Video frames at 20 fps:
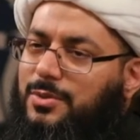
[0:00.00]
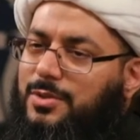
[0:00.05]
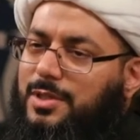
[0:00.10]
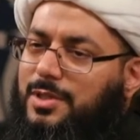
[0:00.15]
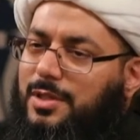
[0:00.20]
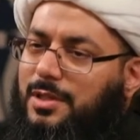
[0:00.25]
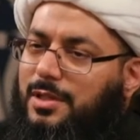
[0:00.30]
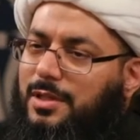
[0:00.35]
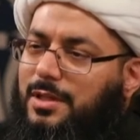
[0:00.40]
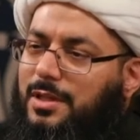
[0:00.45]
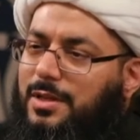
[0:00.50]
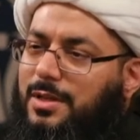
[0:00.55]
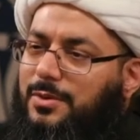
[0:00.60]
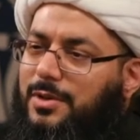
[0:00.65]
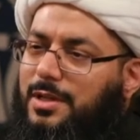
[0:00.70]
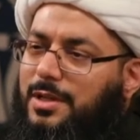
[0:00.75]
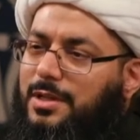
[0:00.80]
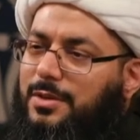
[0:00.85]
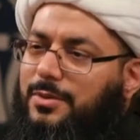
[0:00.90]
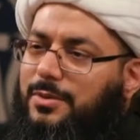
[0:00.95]
had
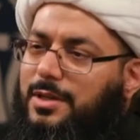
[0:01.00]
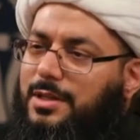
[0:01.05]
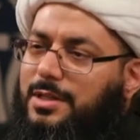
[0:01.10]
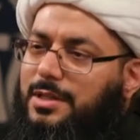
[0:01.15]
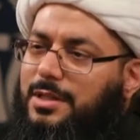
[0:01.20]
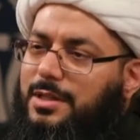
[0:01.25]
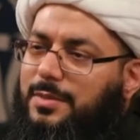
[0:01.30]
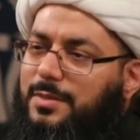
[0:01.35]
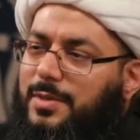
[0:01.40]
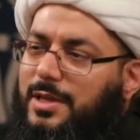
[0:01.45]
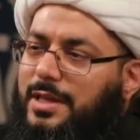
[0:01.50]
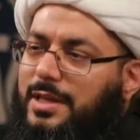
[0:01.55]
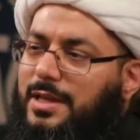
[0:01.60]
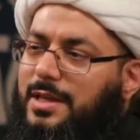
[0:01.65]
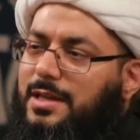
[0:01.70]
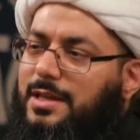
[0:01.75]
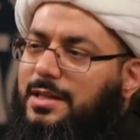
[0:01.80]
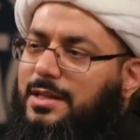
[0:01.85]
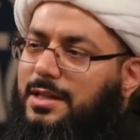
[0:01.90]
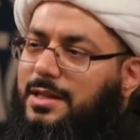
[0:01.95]
a certain value
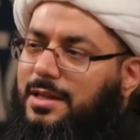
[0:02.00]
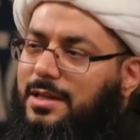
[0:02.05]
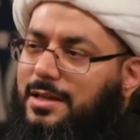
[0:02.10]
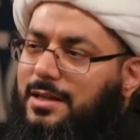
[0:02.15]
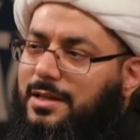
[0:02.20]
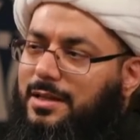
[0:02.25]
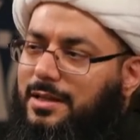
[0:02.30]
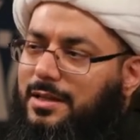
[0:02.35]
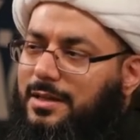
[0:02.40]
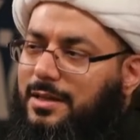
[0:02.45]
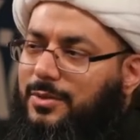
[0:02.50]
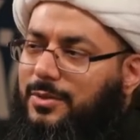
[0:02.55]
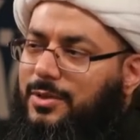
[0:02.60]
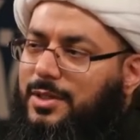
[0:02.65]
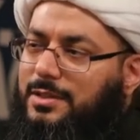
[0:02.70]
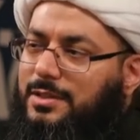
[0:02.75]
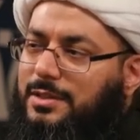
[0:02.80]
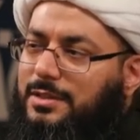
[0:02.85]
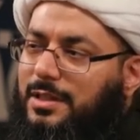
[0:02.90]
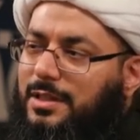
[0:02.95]
to it
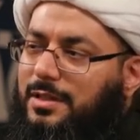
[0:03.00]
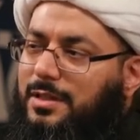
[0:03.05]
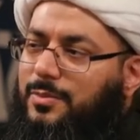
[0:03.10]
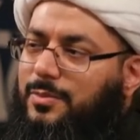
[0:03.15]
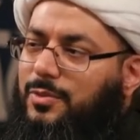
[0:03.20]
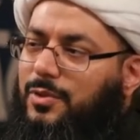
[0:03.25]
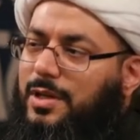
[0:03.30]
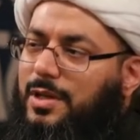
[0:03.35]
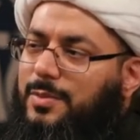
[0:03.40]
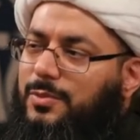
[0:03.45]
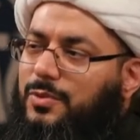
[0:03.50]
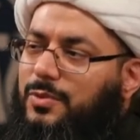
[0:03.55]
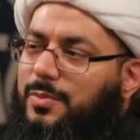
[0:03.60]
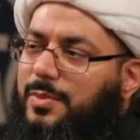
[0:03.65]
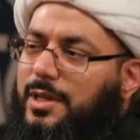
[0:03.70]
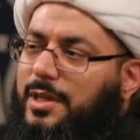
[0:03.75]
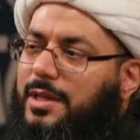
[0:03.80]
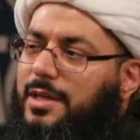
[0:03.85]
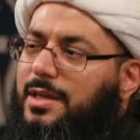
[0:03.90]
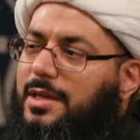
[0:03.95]
that the
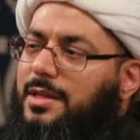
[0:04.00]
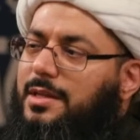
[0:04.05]
Prophet,